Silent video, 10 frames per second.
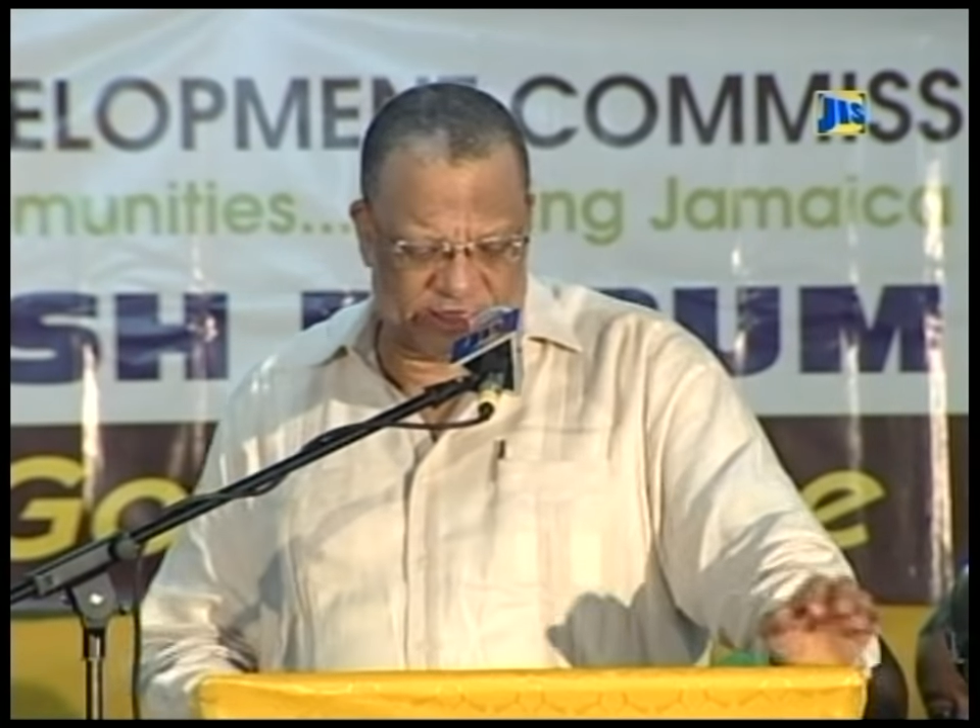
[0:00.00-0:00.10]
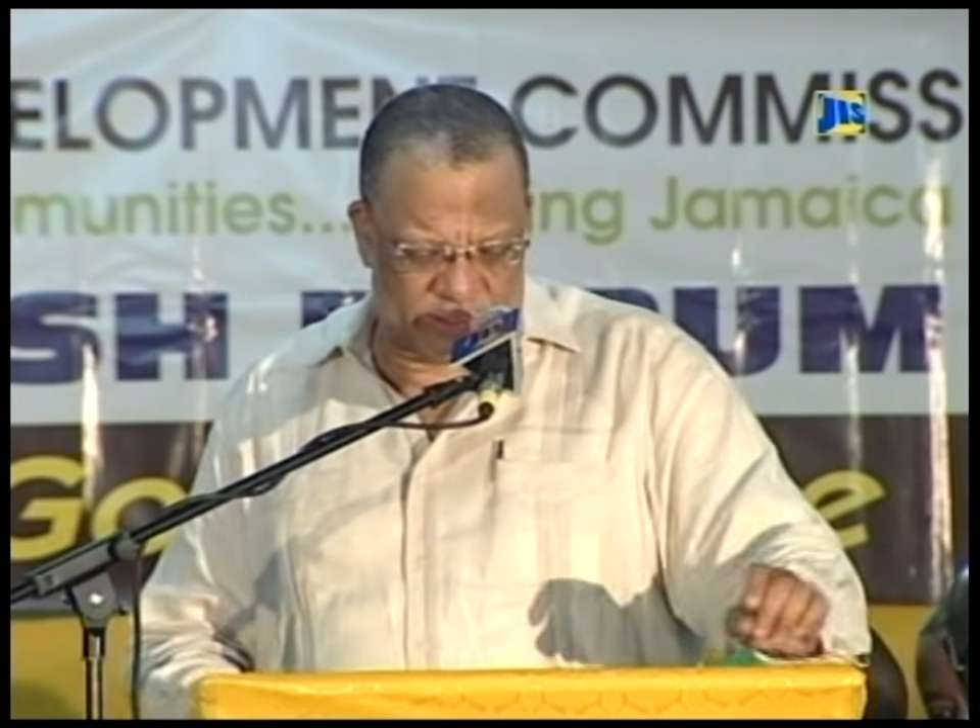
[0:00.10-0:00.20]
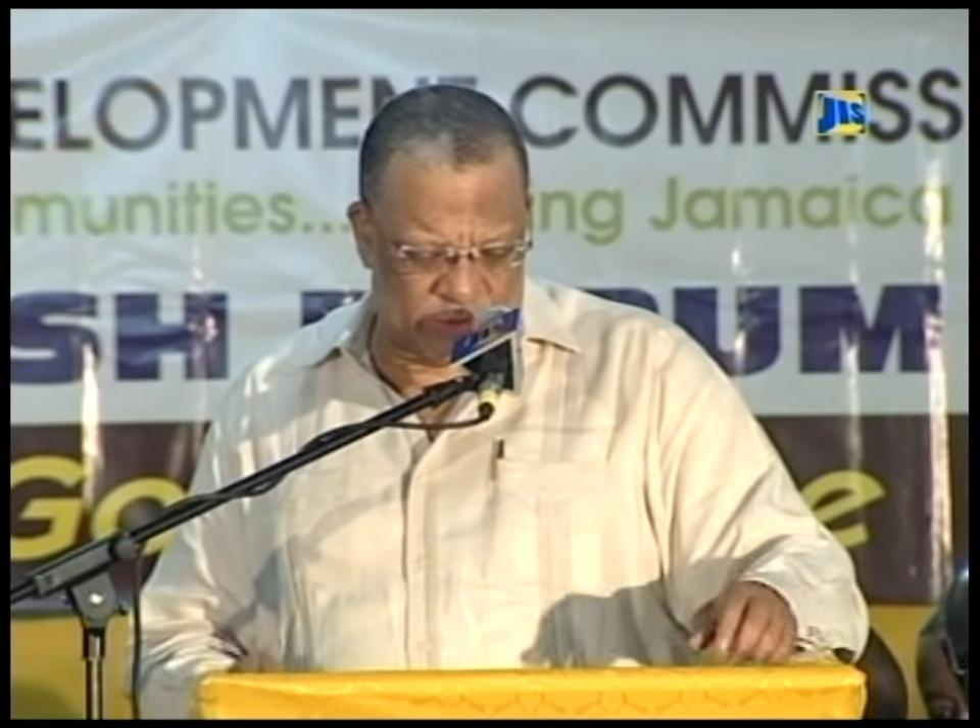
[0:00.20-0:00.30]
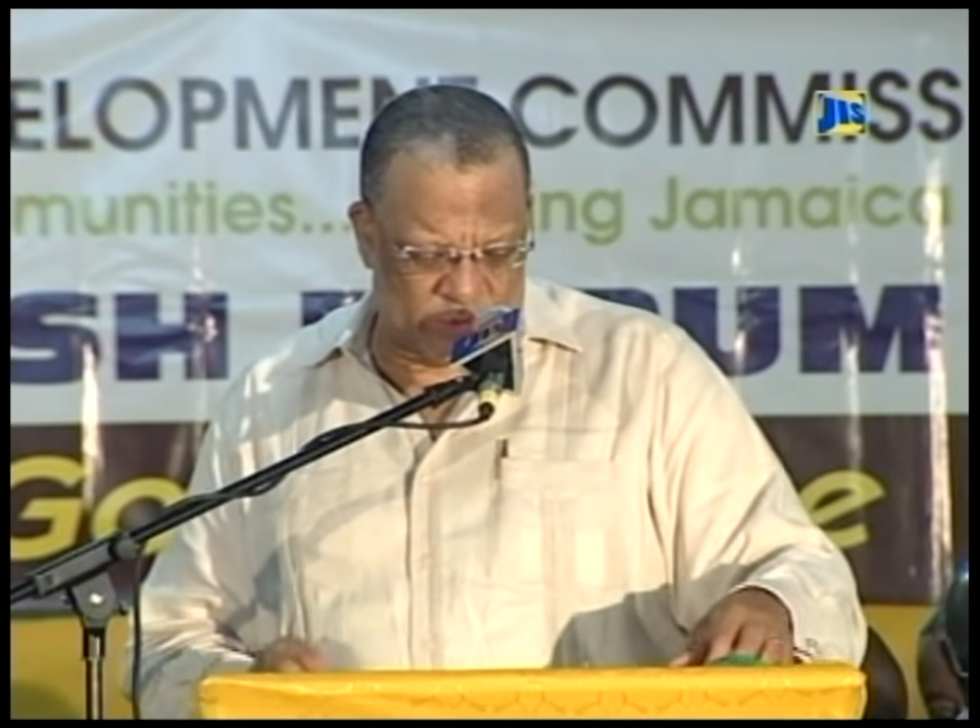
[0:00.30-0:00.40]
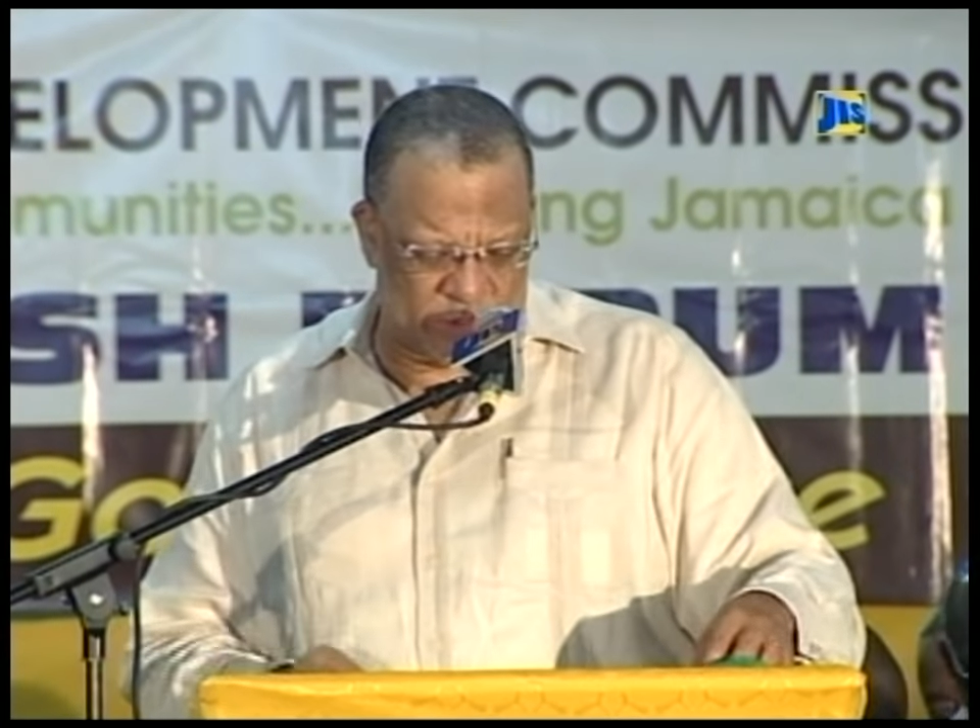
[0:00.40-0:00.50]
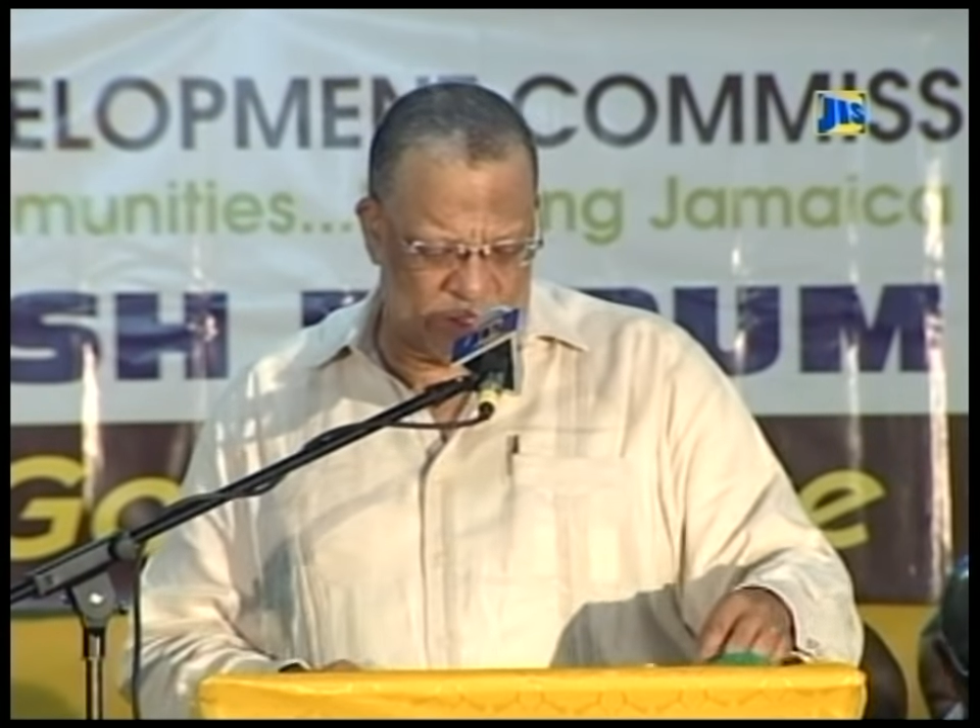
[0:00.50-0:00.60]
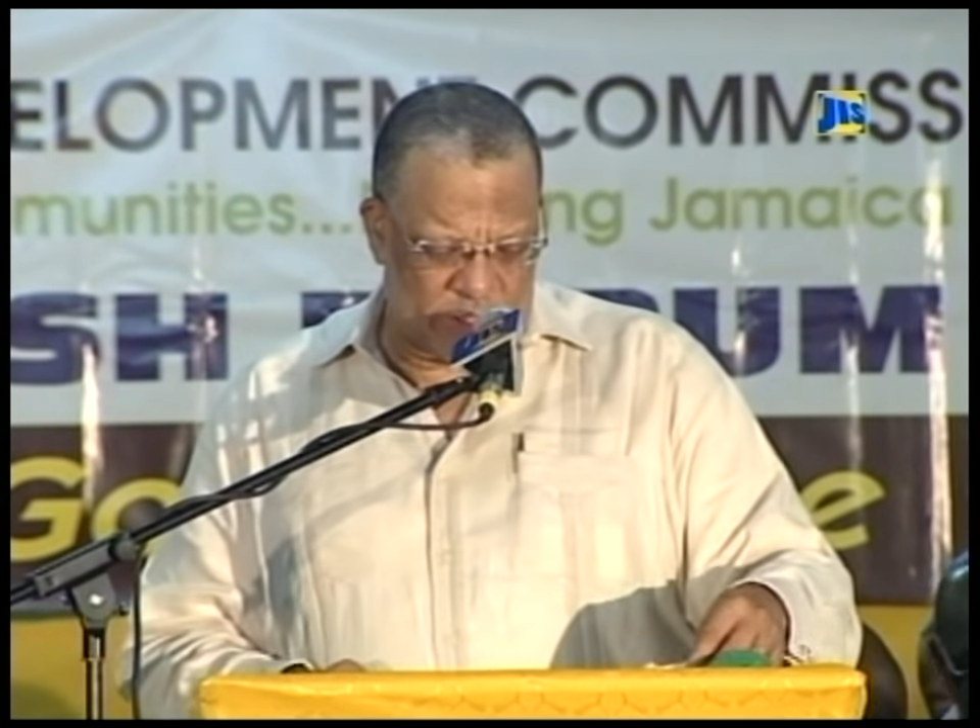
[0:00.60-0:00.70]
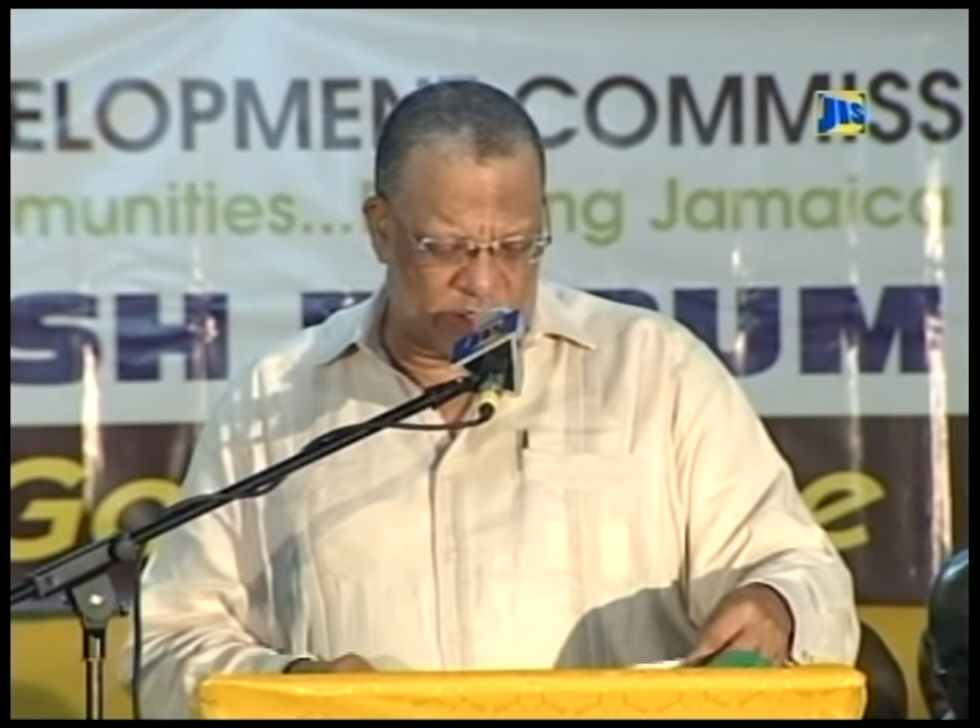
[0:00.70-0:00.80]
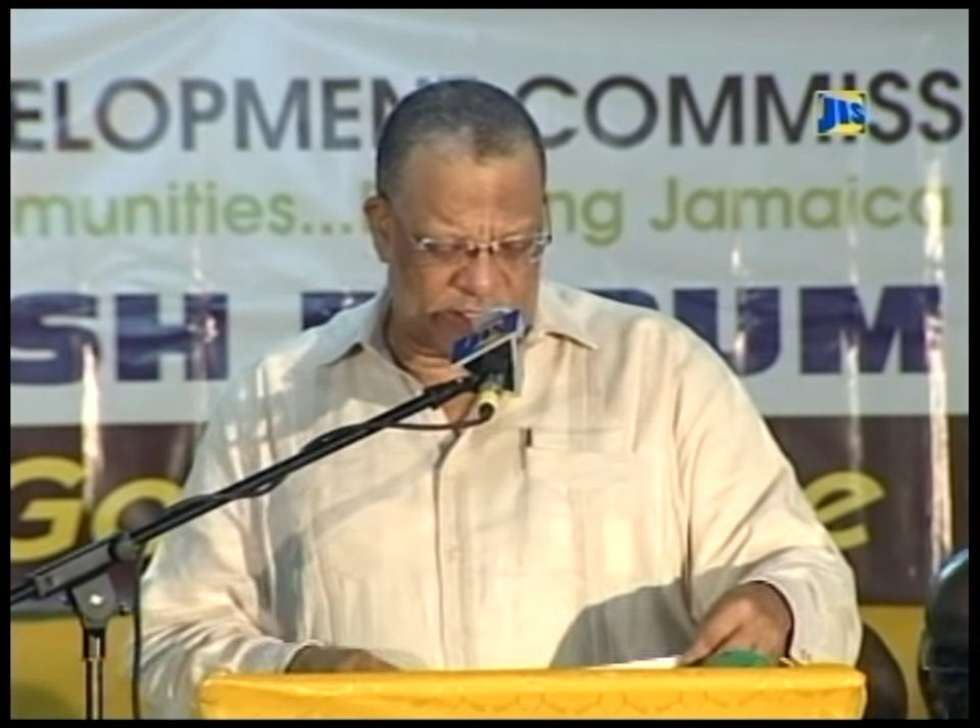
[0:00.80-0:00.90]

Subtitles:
to do to